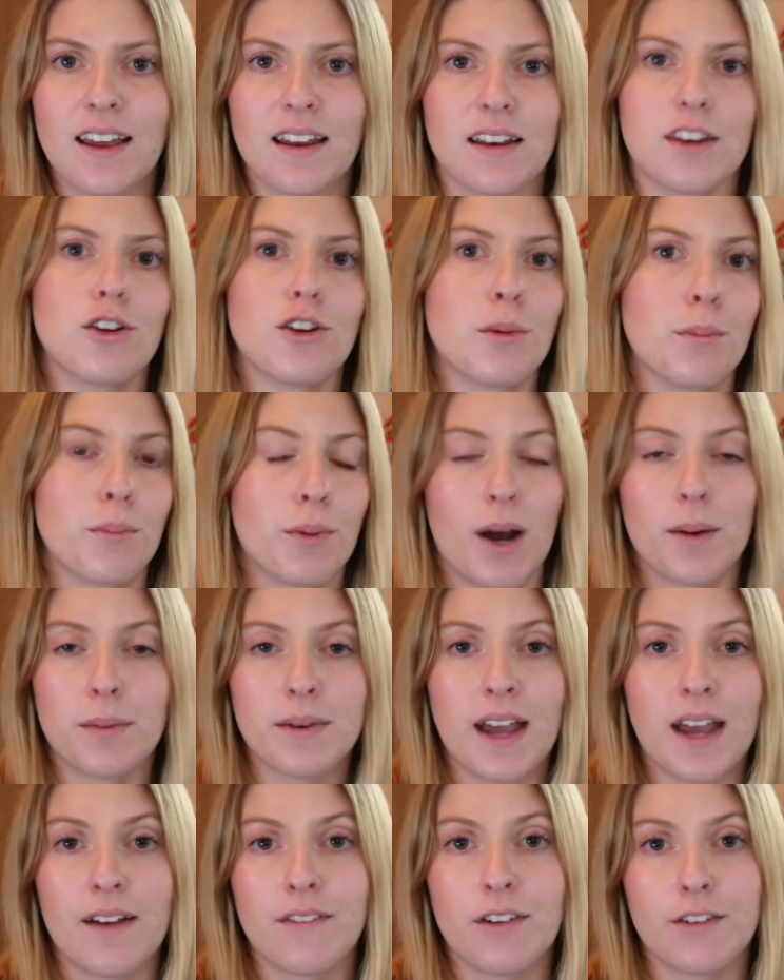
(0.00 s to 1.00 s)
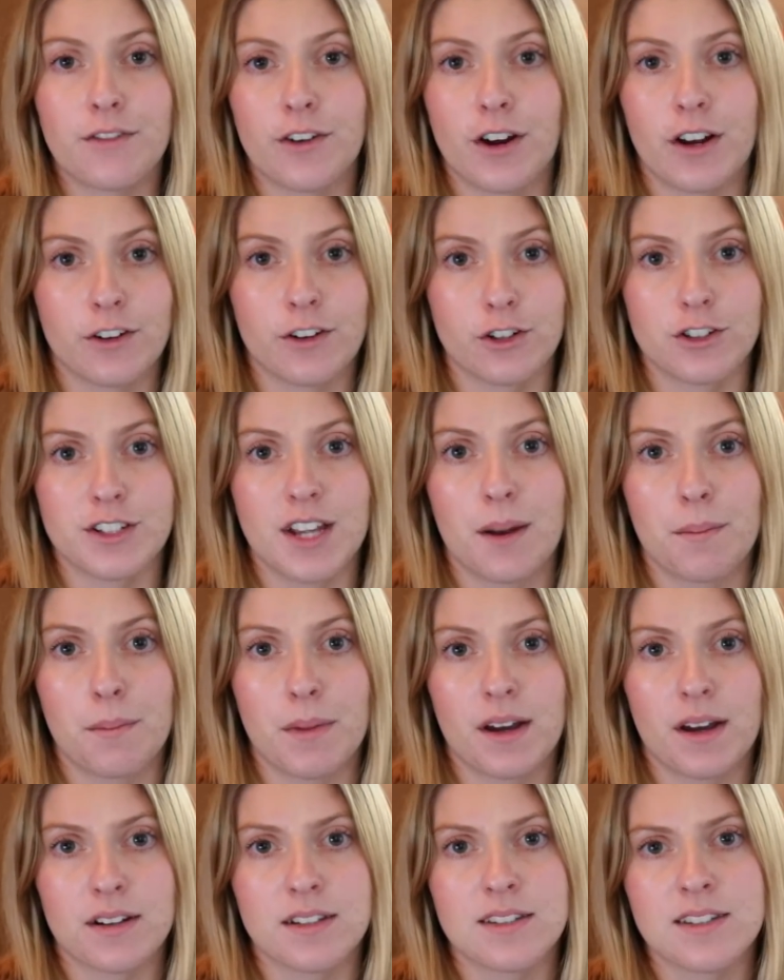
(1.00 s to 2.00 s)
and you can probably have it for under
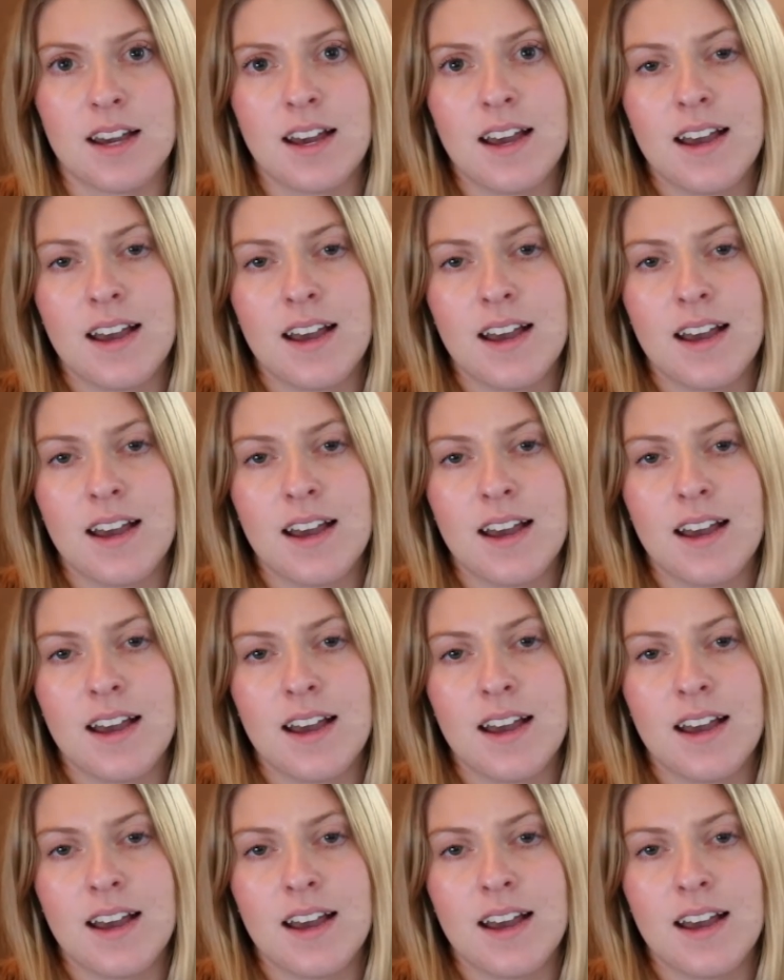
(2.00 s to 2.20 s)
$10.